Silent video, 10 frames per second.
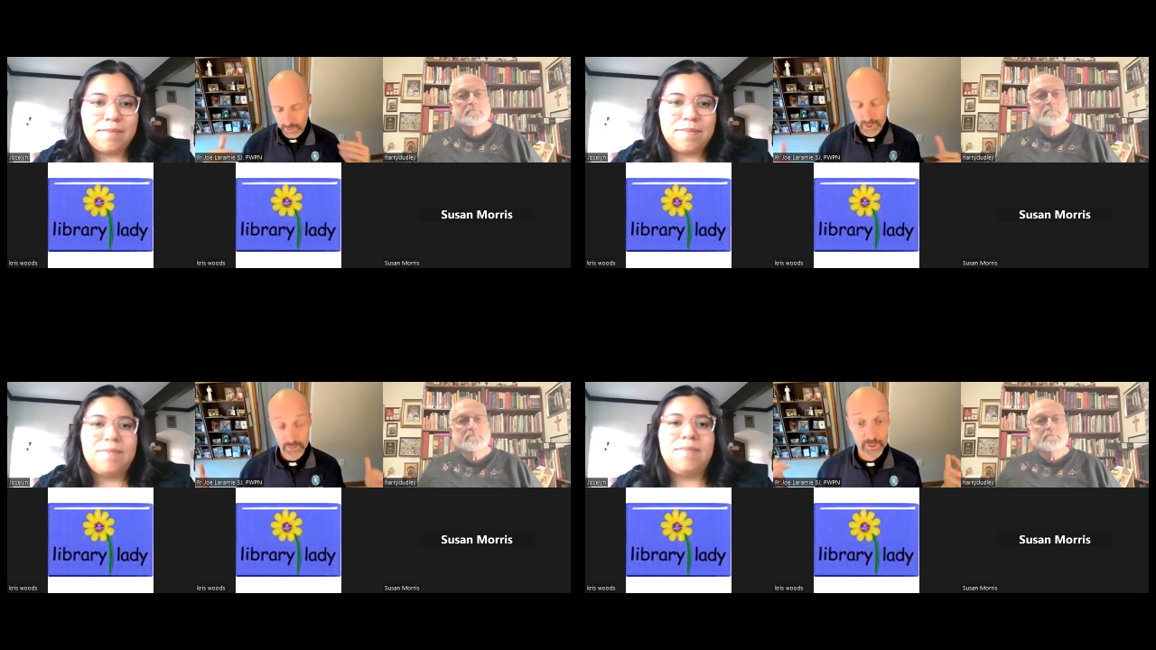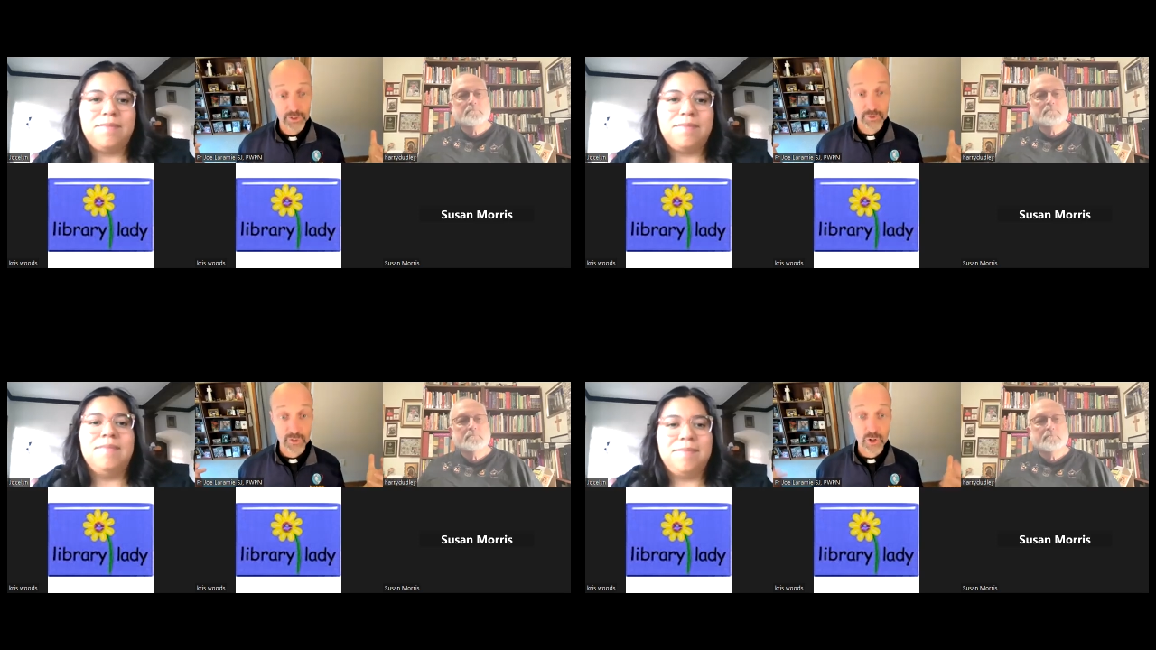Speaker 1: still
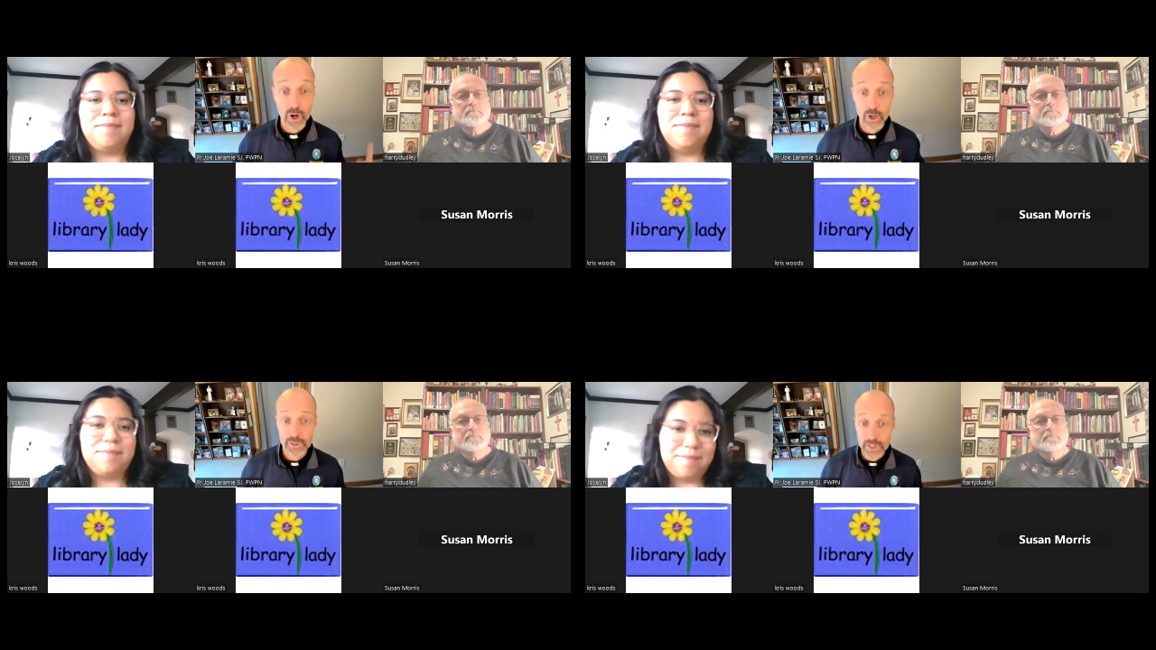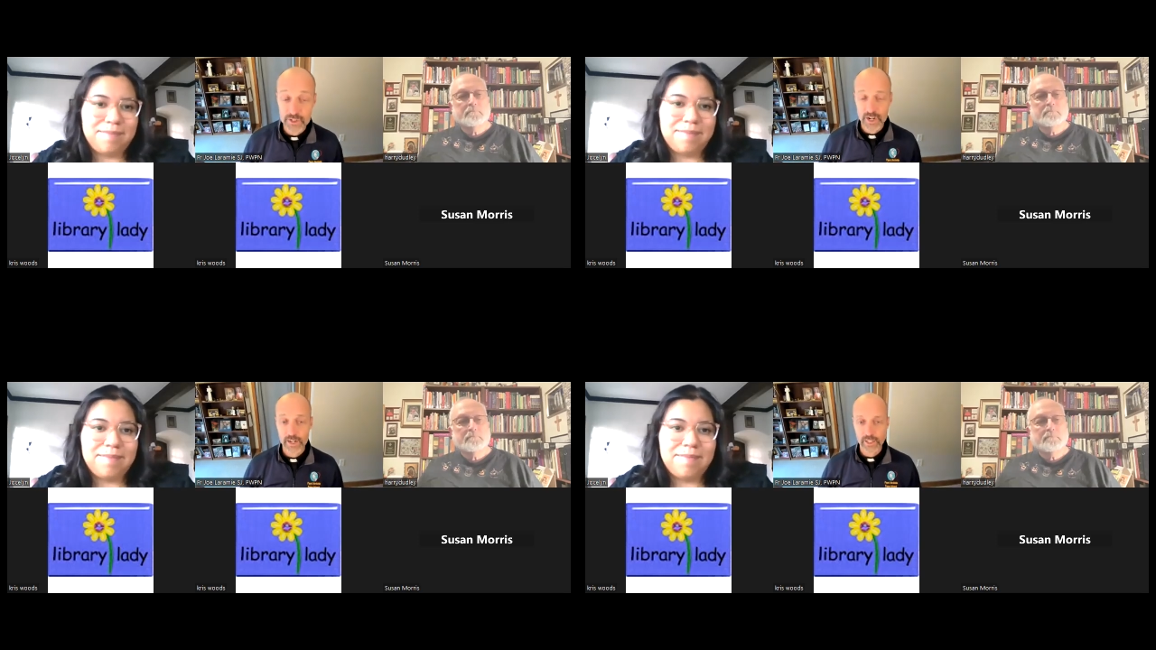feel some sorrow that
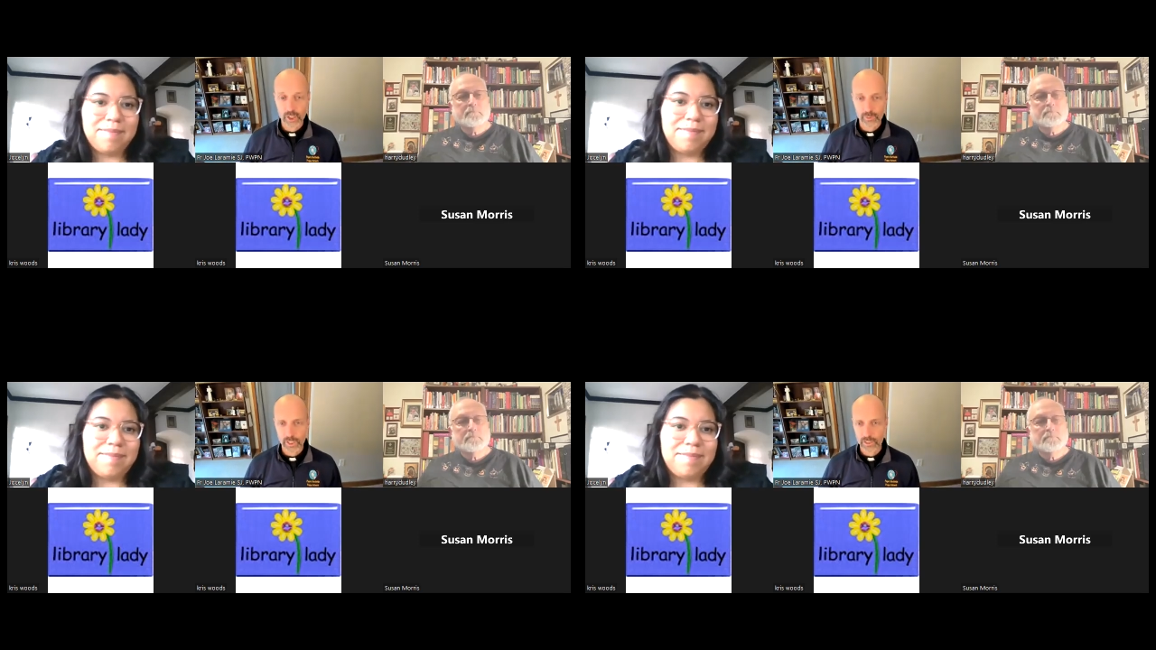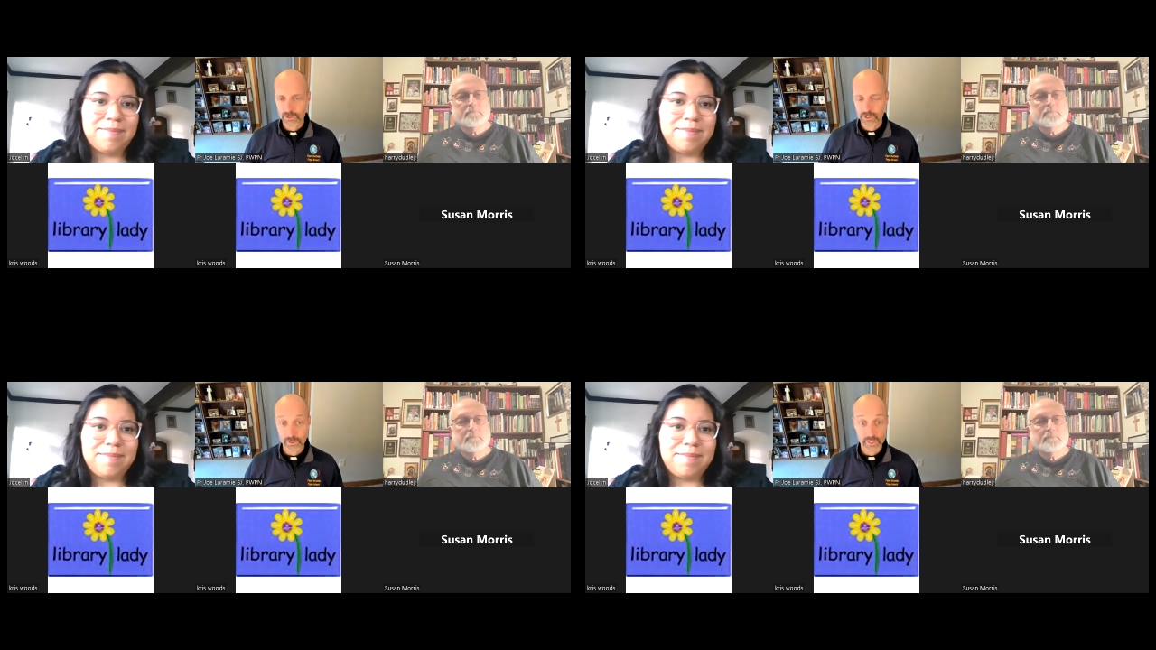he's not here, but
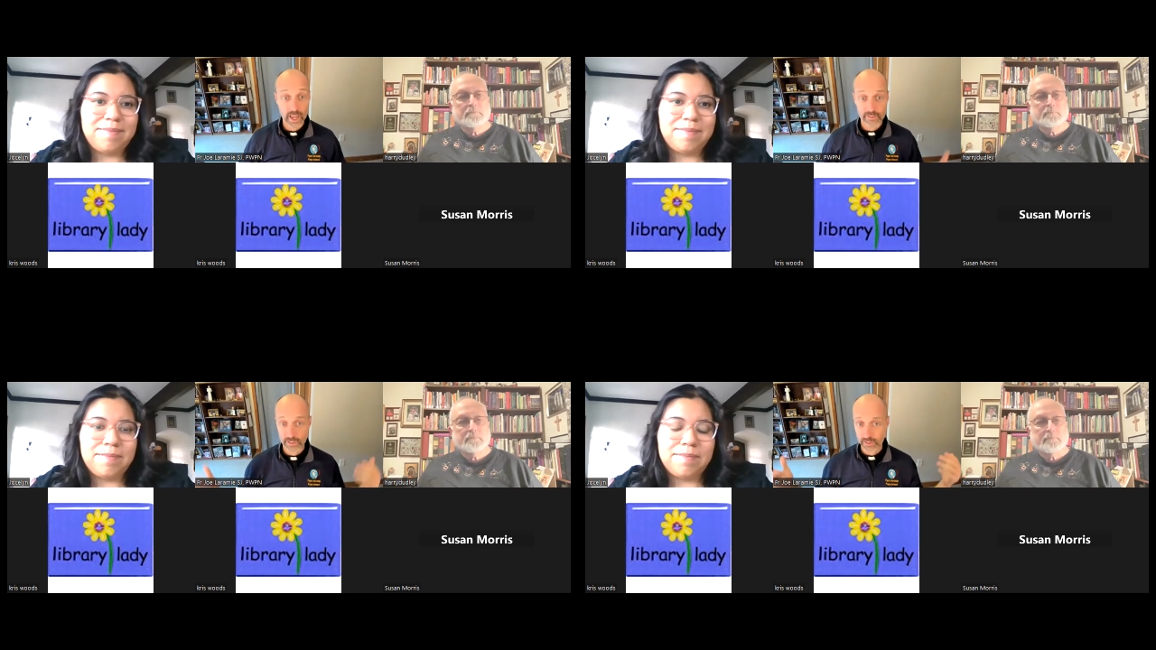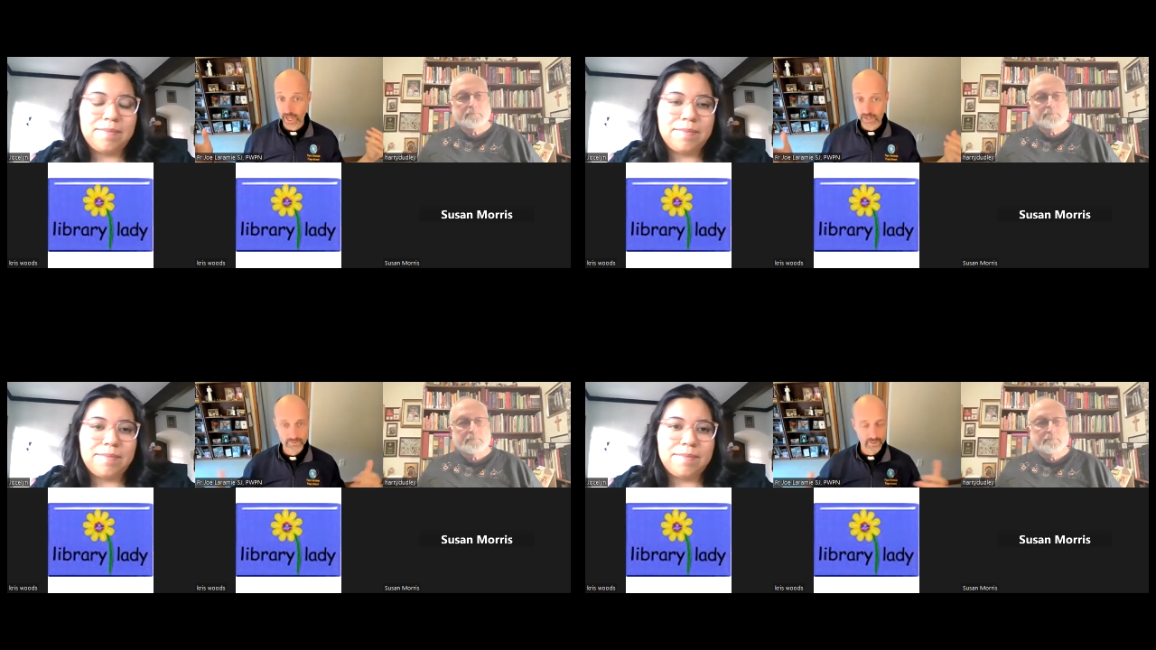also in Catholic
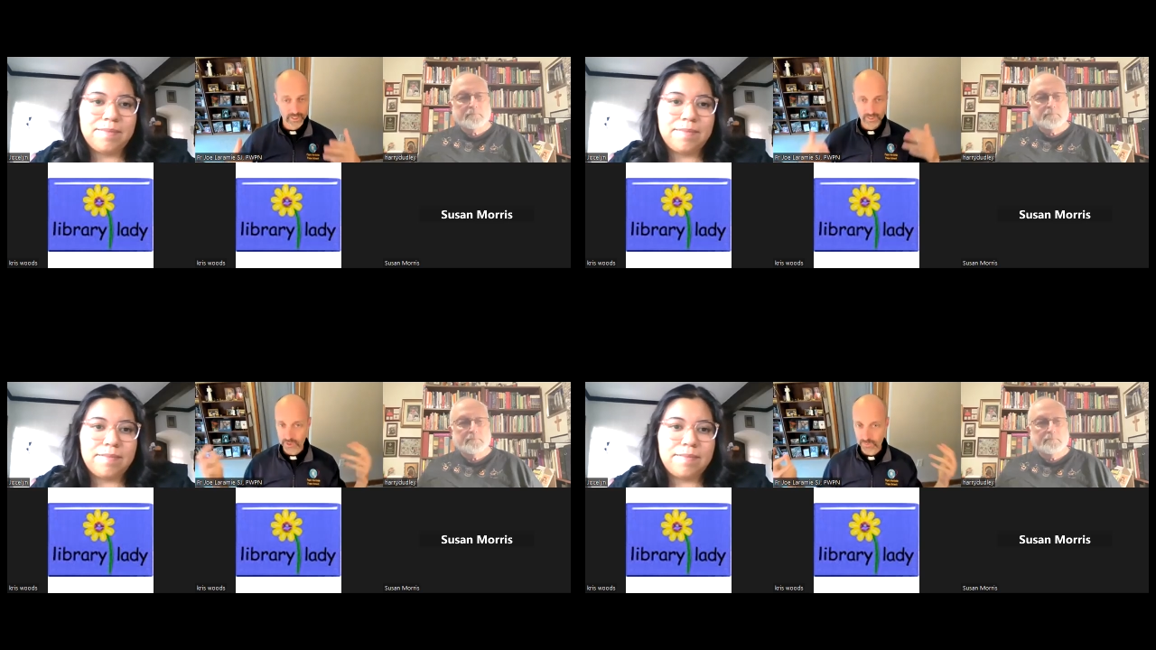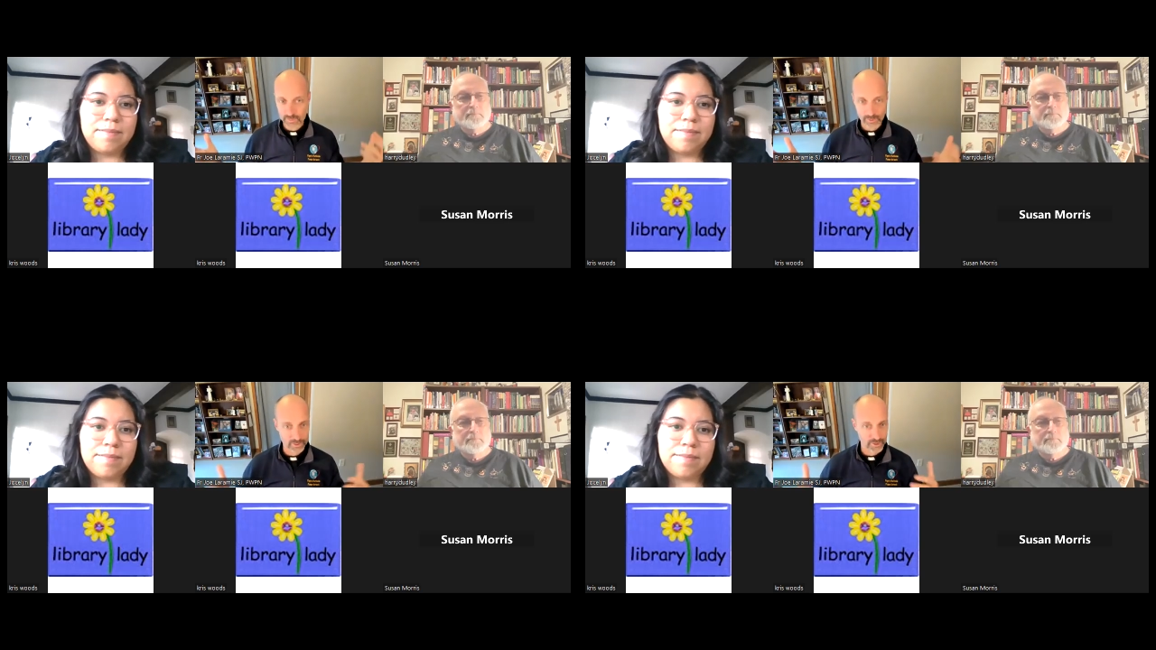life, like these
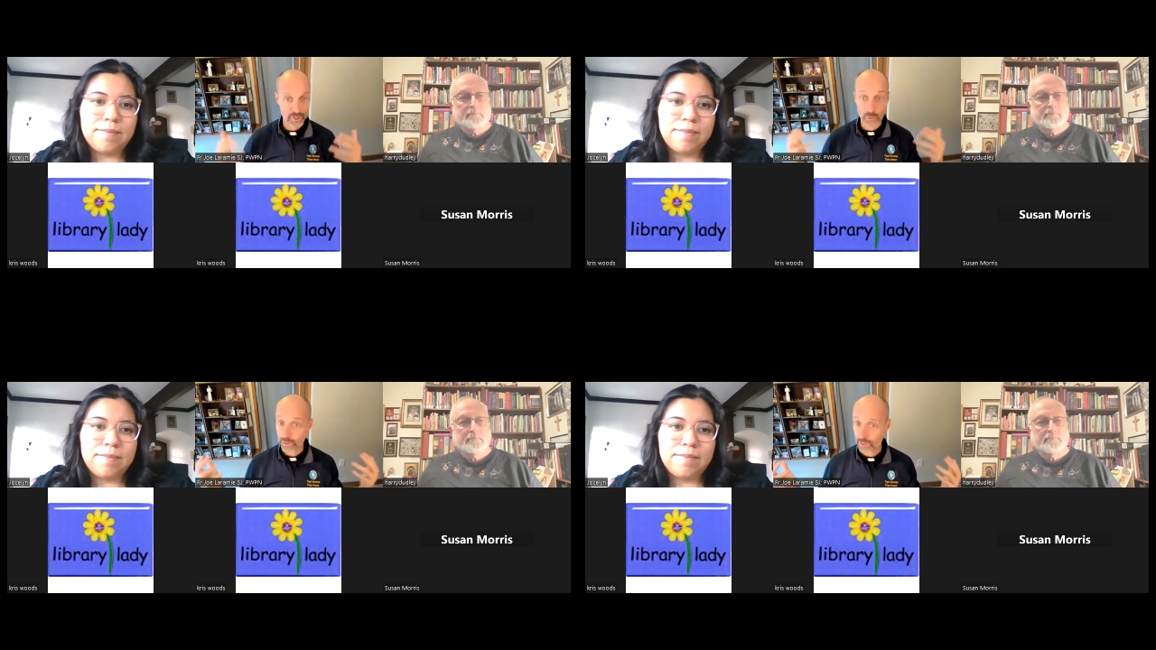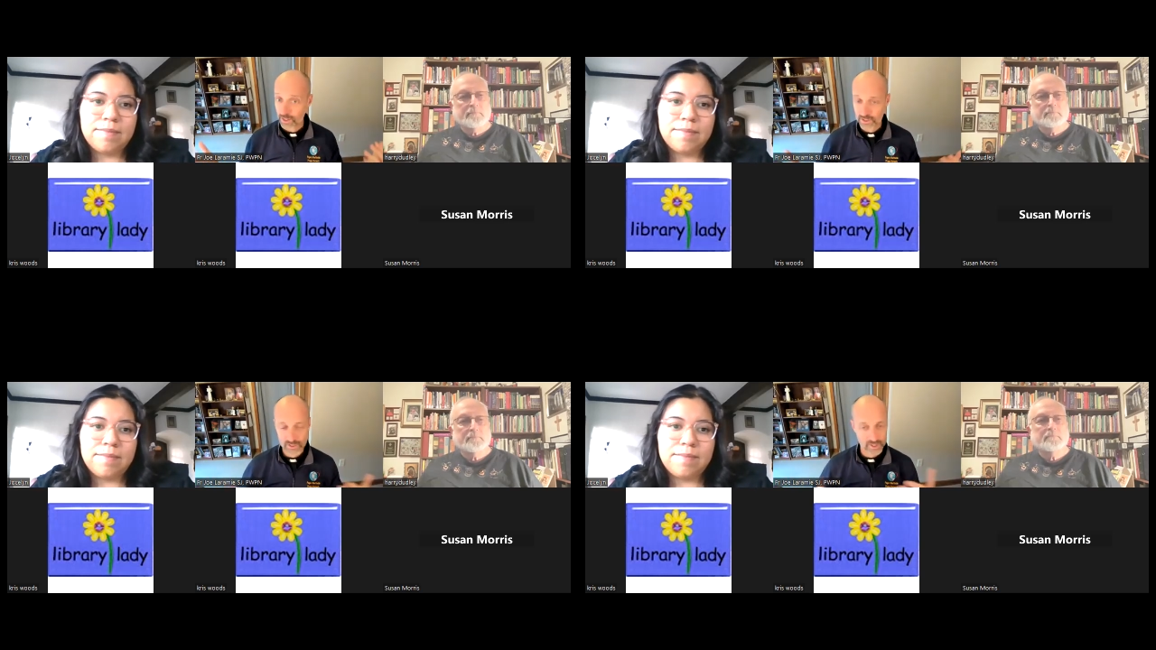people are still with
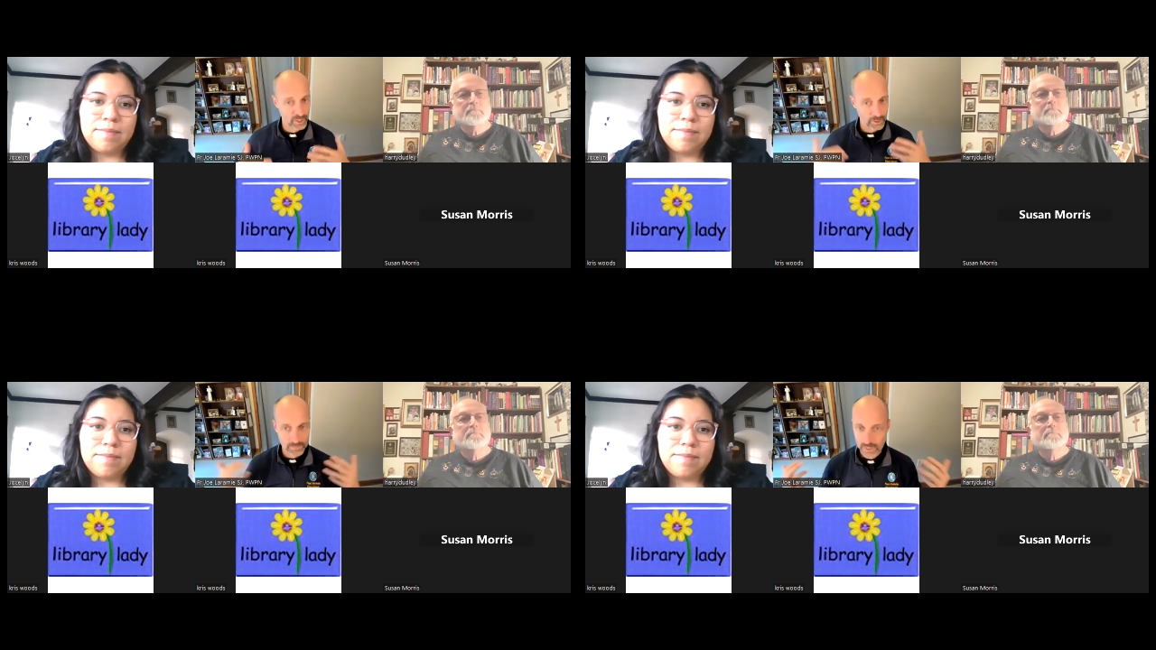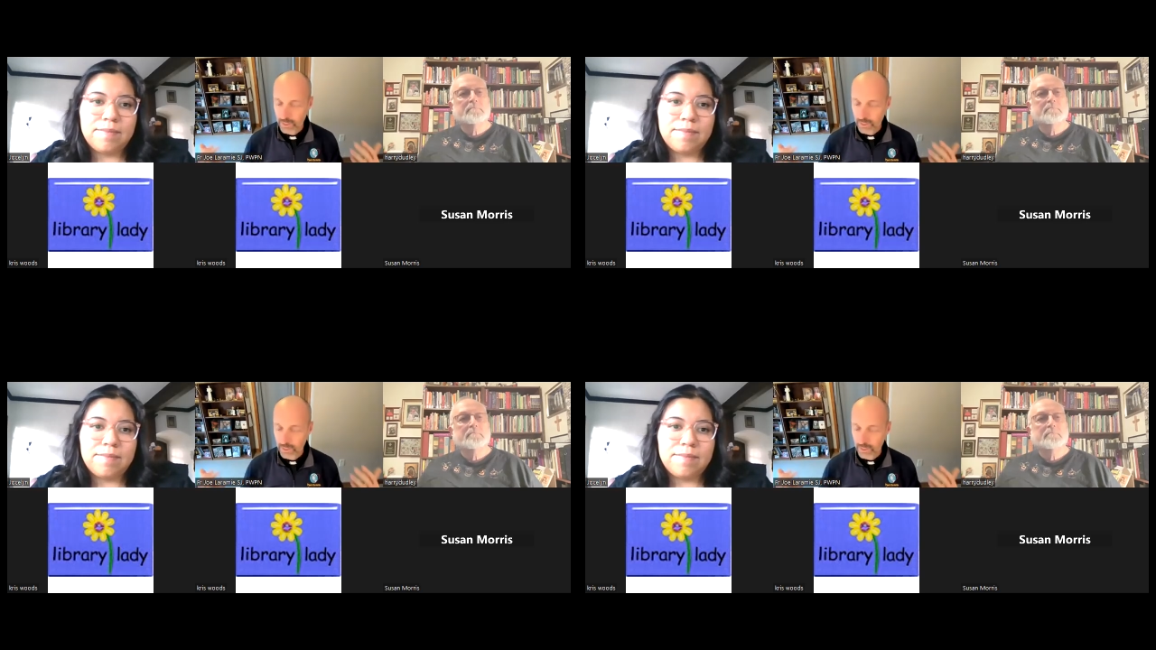us, you know.